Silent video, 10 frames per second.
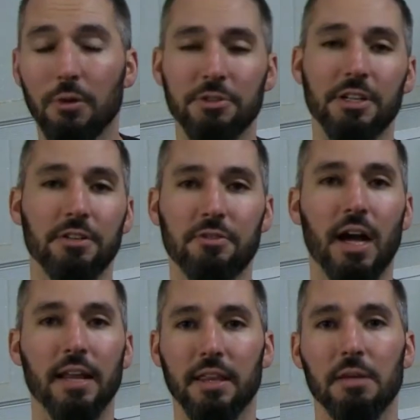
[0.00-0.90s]
I was going to
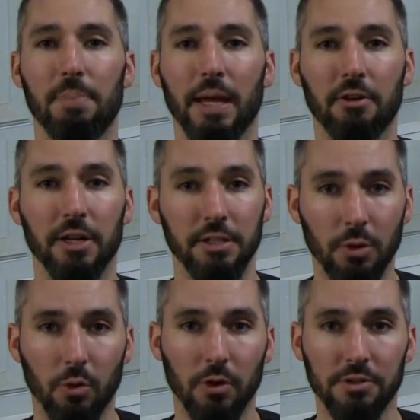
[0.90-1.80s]
dry the paint grade
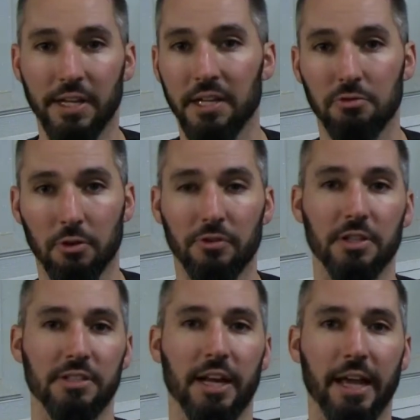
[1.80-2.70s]
doors and drawer
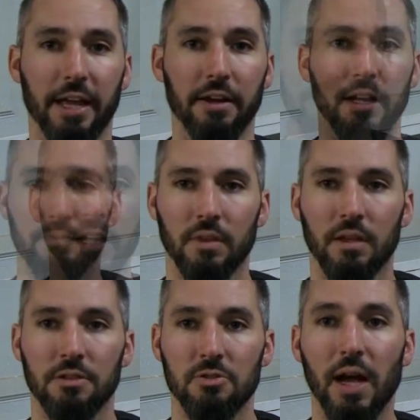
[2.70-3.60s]
fronts that I had.
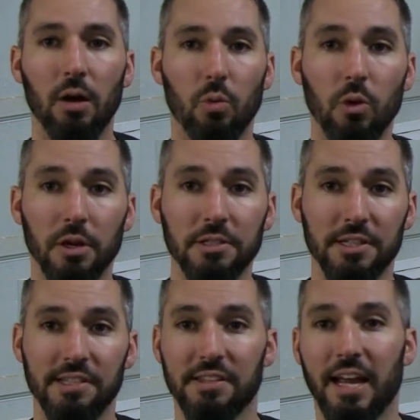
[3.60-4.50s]
So how it
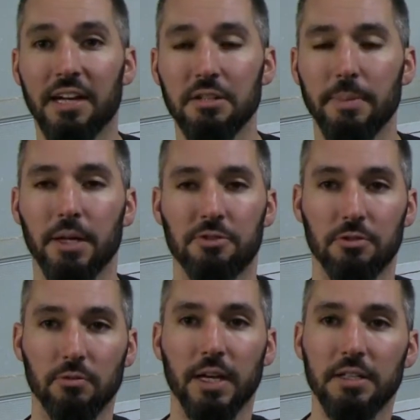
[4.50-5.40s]
works is it actually mounts
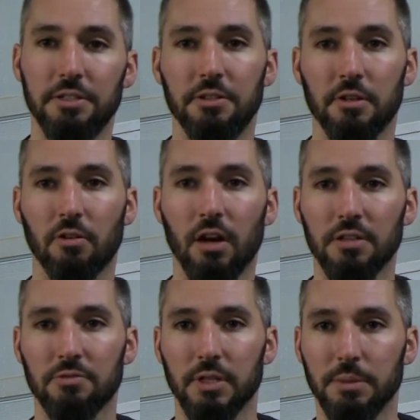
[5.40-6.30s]
directly to the
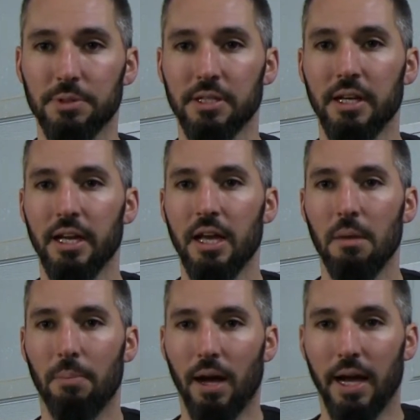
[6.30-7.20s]
cross ribs
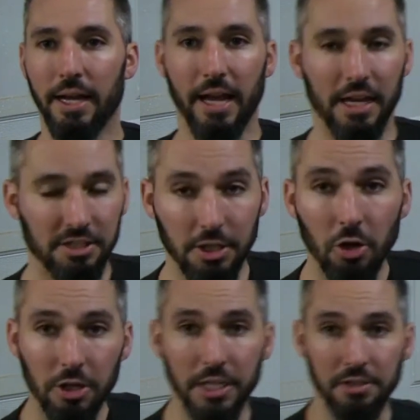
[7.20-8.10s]
by actually
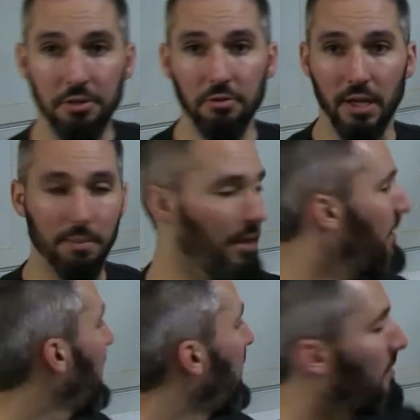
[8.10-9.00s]
hooking to them
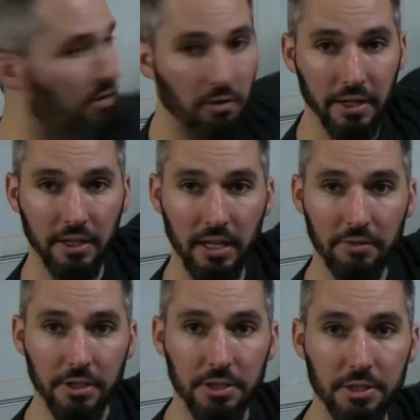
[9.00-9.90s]
and then creating
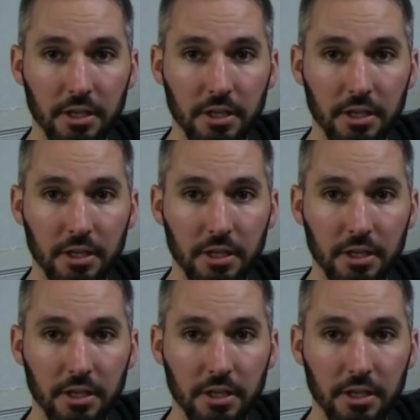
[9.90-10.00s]
leverage.